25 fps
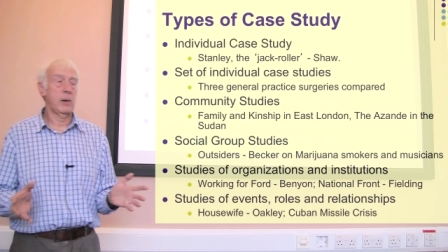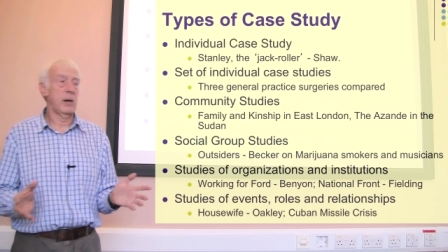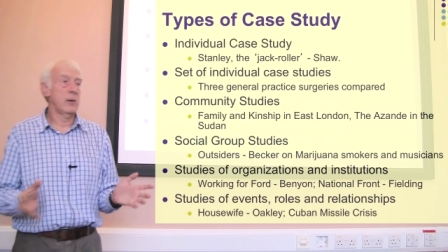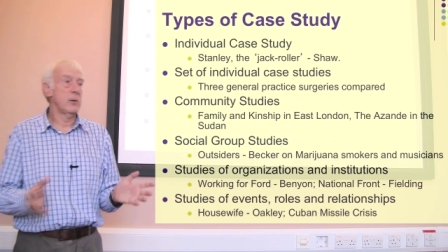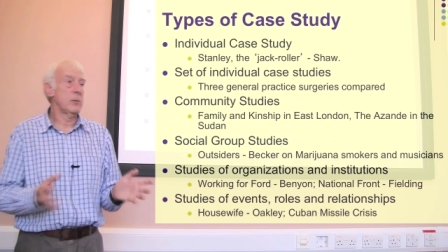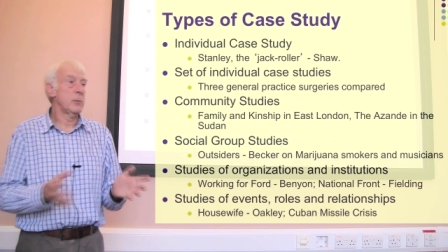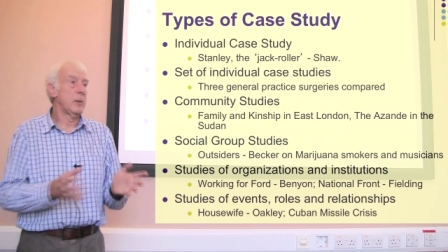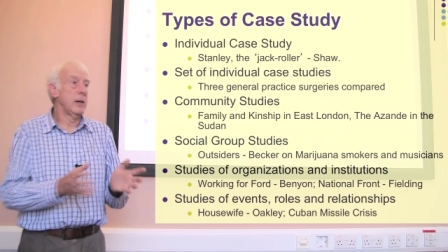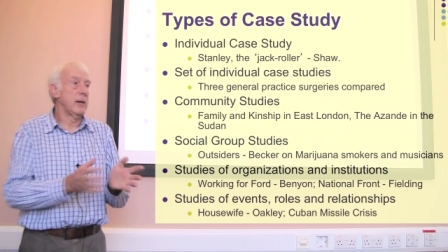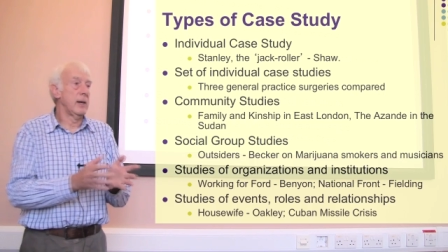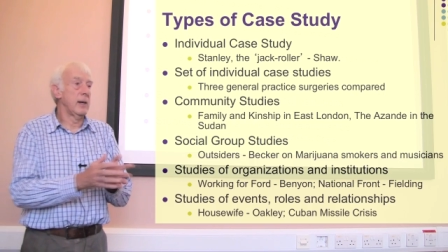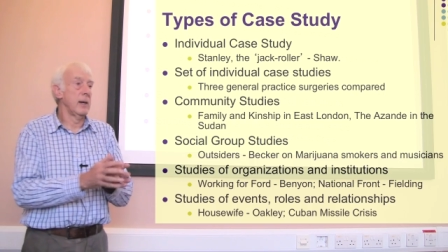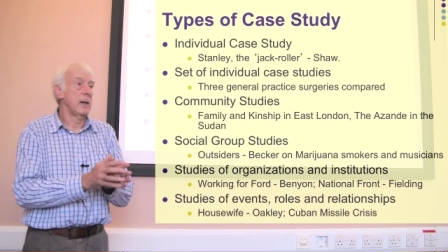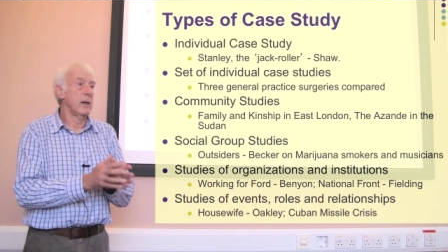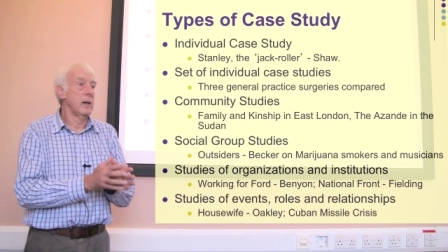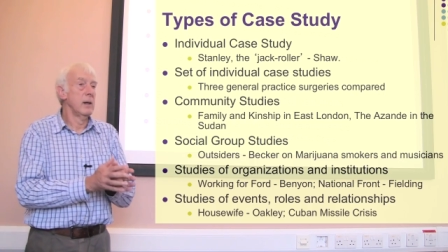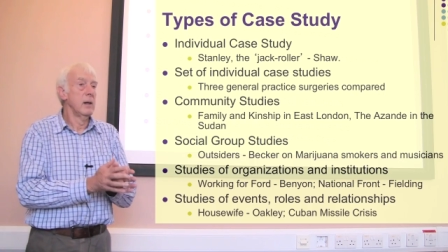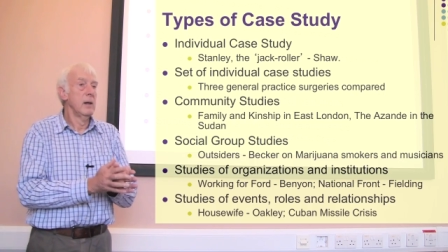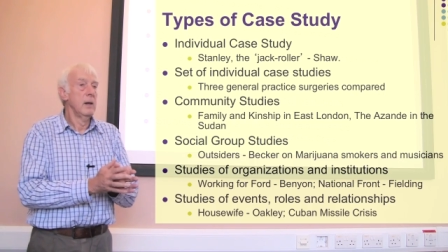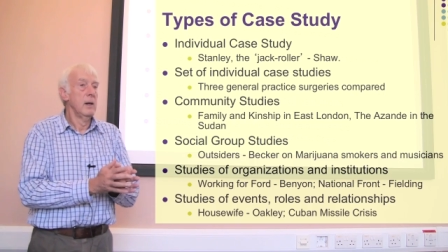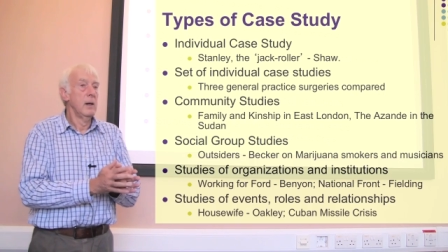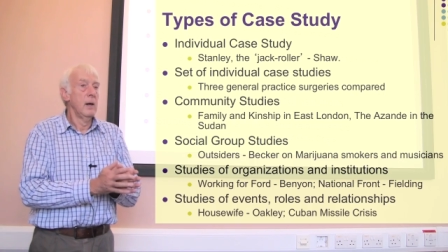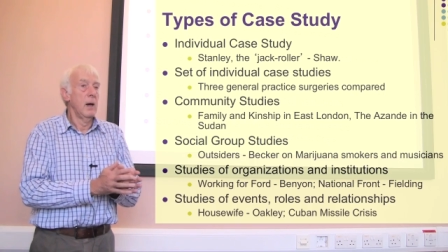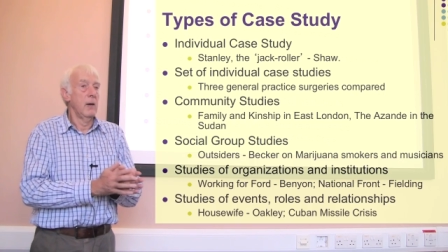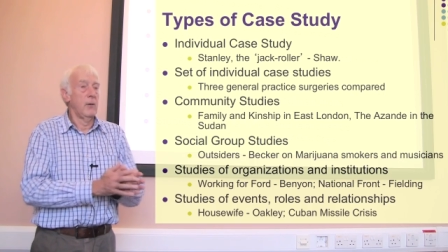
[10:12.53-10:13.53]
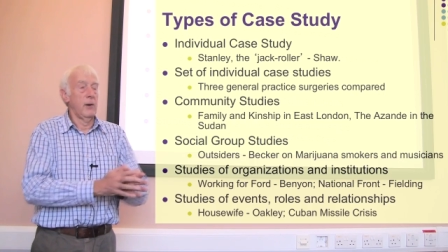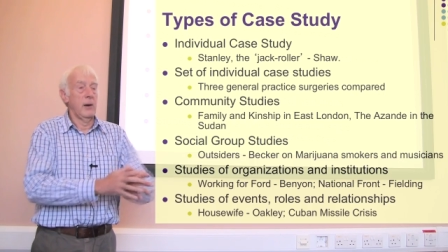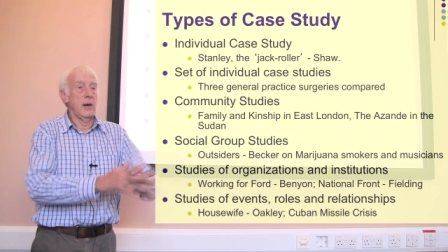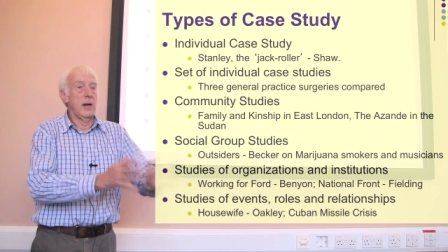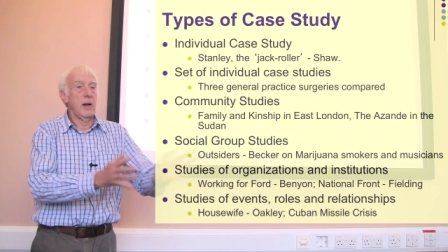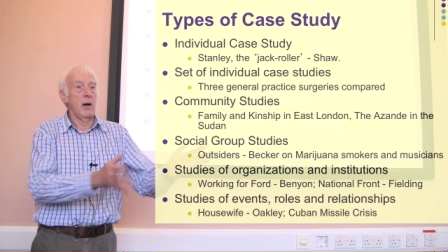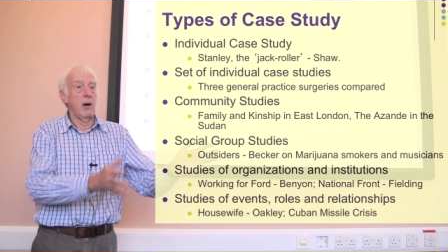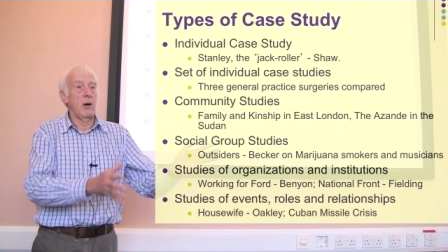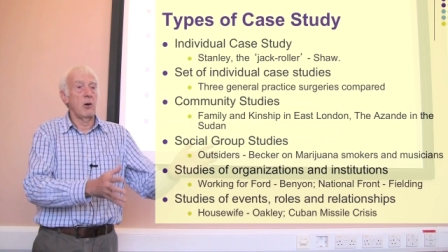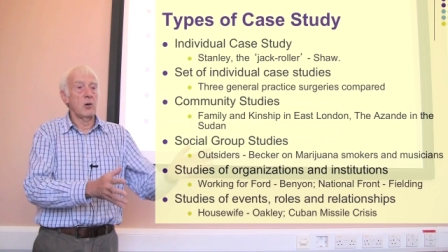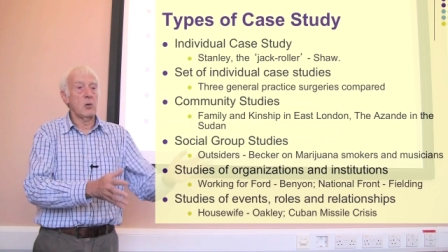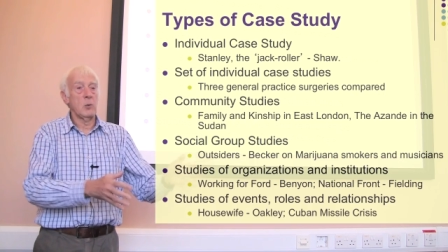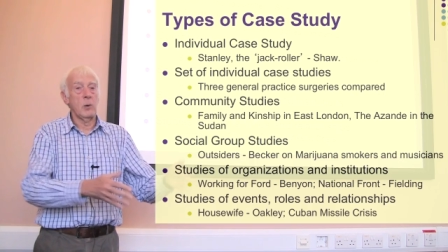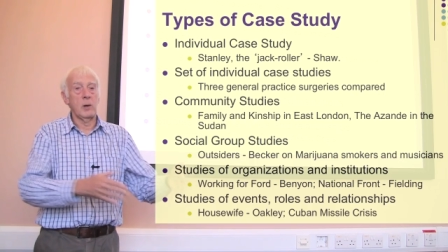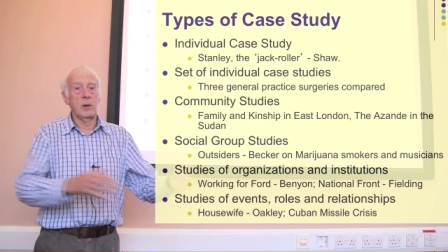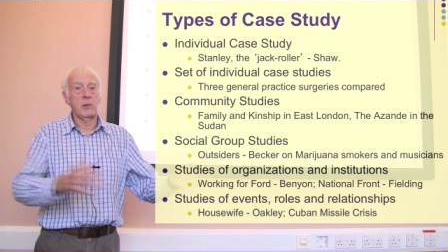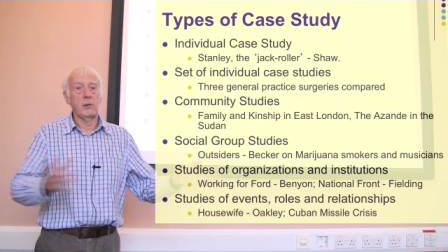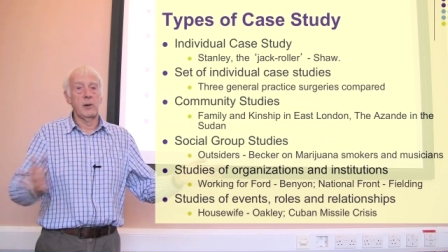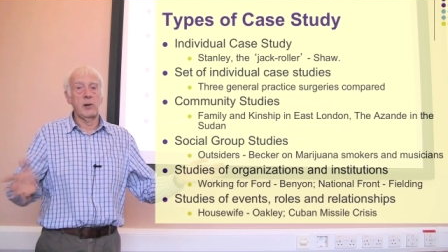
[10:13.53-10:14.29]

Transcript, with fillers: perhaps picking a very large one,